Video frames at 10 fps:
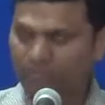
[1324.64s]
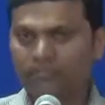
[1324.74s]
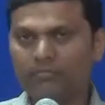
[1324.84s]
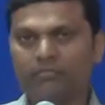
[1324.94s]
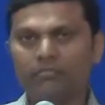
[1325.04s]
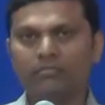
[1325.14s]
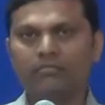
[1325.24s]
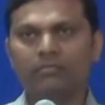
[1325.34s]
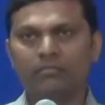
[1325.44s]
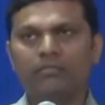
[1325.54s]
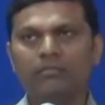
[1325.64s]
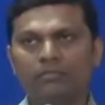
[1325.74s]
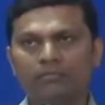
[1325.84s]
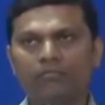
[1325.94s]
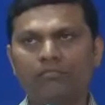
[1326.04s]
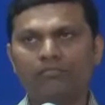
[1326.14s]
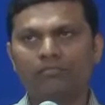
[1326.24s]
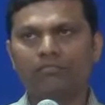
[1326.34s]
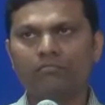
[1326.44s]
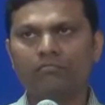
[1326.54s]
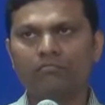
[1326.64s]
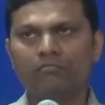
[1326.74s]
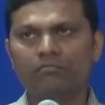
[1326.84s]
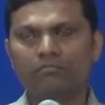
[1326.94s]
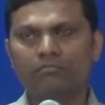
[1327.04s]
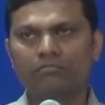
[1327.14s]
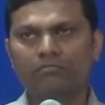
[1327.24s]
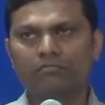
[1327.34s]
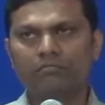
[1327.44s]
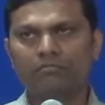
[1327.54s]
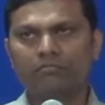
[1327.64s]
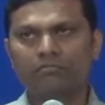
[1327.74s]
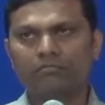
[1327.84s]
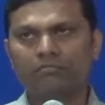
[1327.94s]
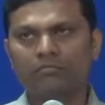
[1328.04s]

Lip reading: (not speaking)